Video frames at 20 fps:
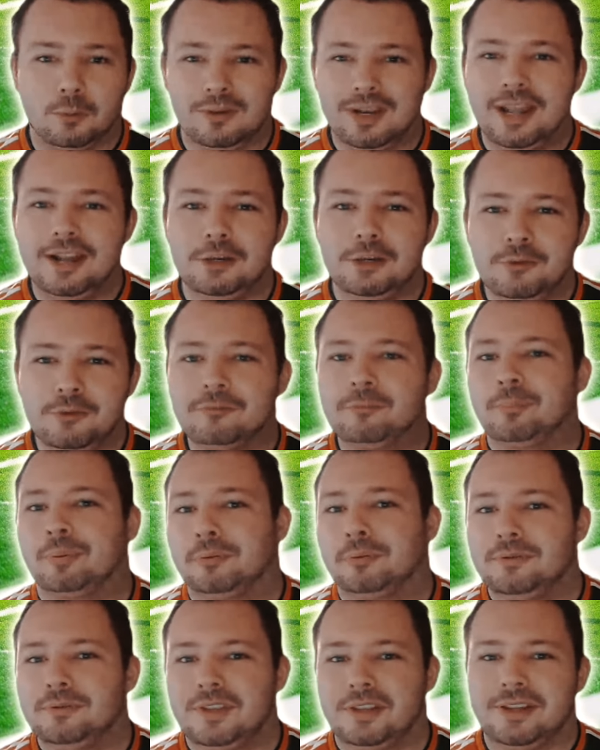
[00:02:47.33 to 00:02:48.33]
Orlando have
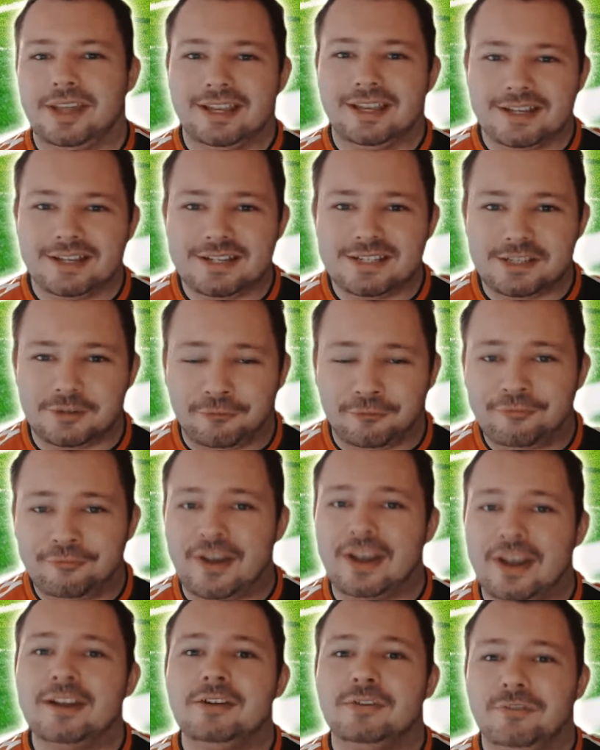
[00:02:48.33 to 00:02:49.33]
proved that they can
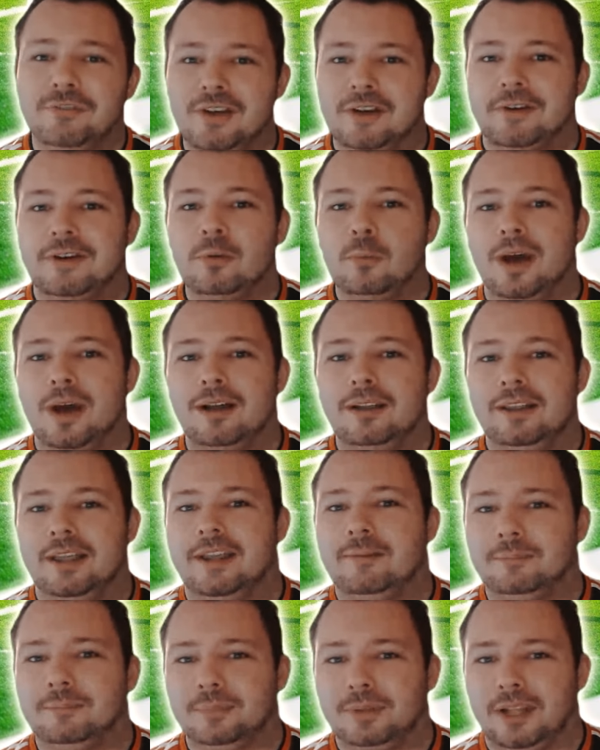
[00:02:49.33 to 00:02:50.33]
defend very well
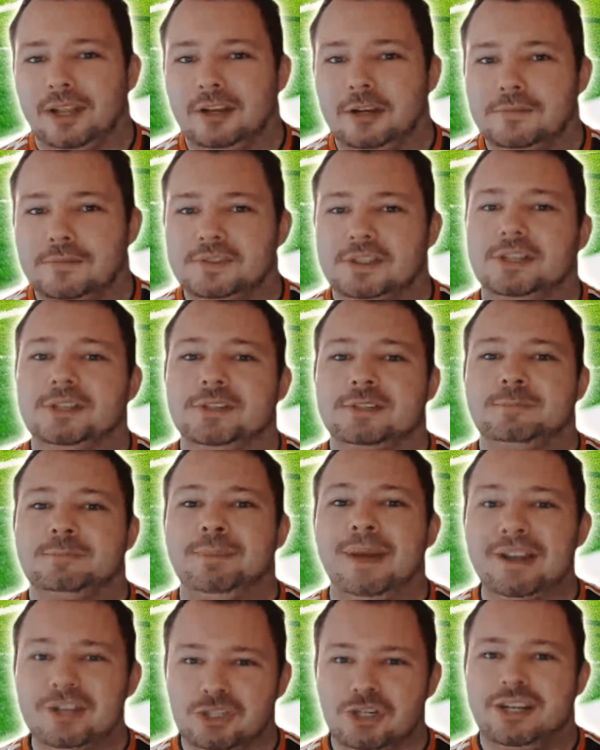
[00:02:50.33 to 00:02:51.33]
in playoffs,
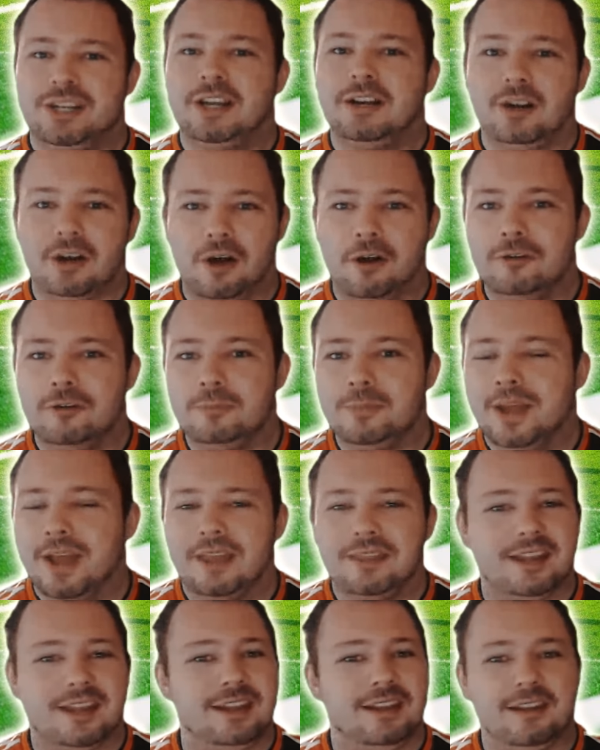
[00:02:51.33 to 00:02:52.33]
especially at home.
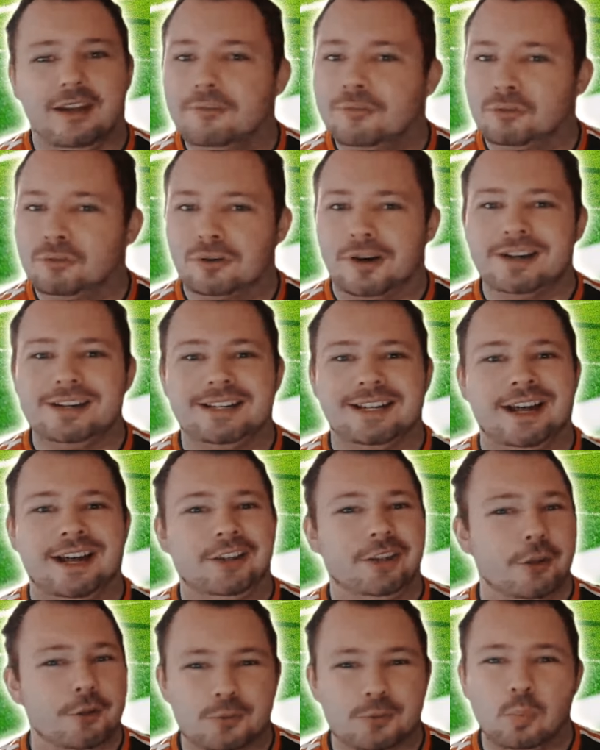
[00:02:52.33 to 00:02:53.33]
They love grinding
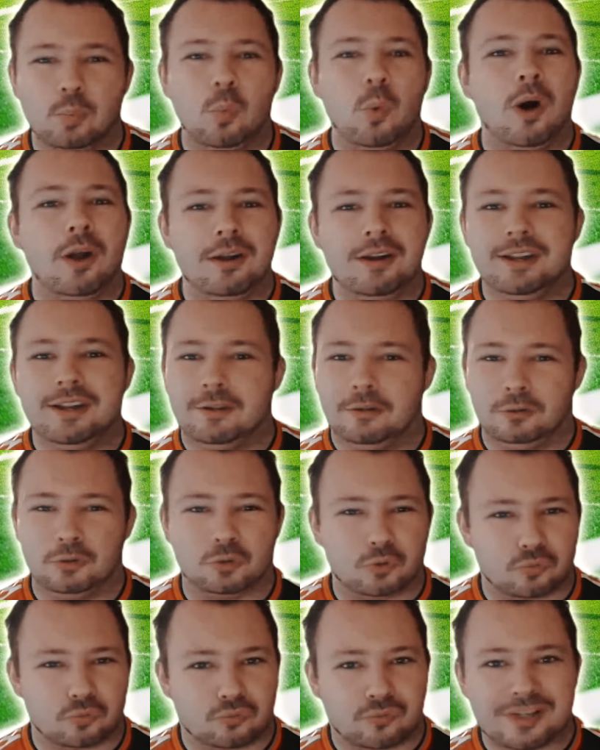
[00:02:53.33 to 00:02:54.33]
out those
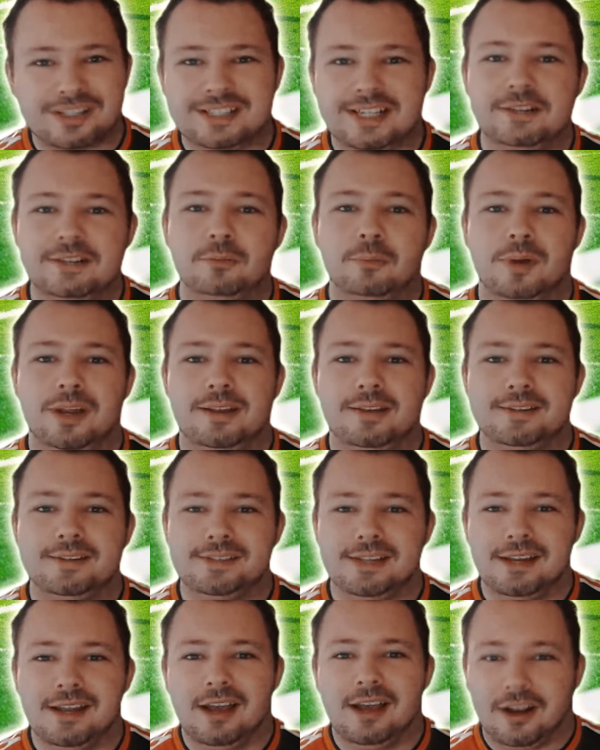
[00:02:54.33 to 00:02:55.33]
1-0 gritty
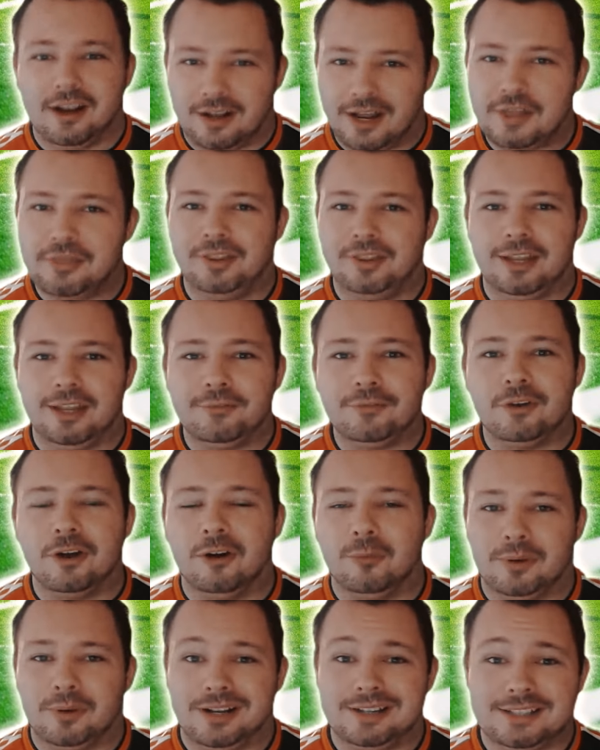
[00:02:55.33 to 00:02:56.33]
wins, and I think they've
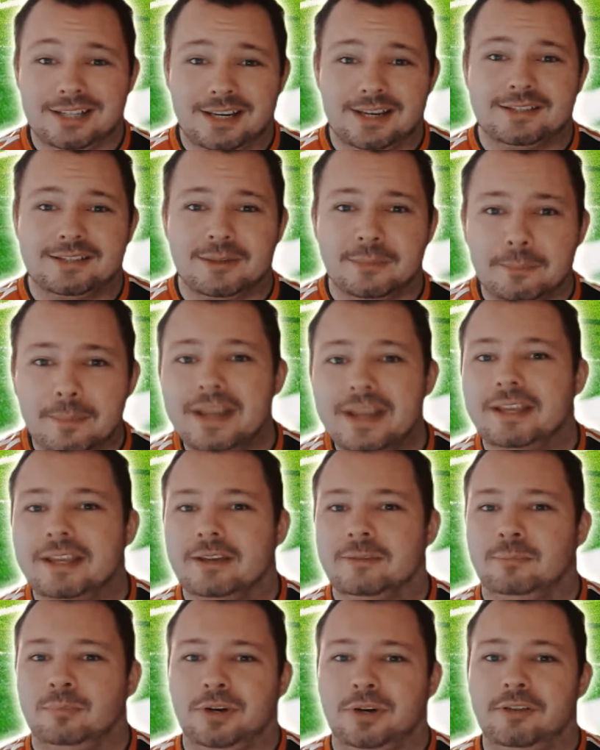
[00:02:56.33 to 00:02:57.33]
got what it takes to make
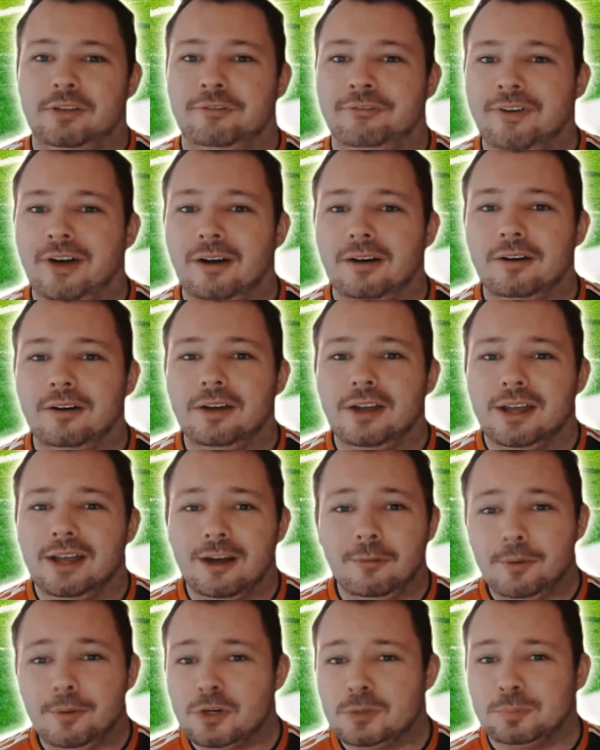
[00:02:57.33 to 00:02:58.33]
it pretty far,
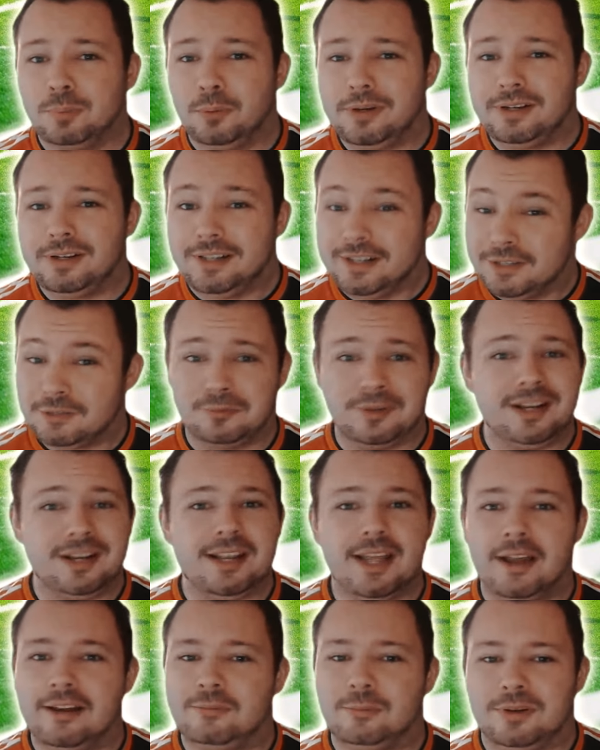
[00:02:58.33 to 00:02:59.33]
at which point it's
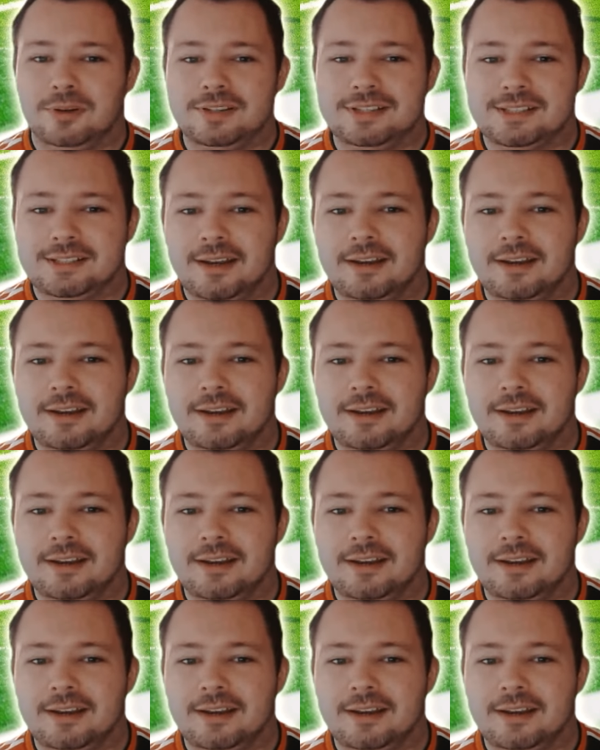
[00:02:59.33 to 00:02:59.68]
really anyone's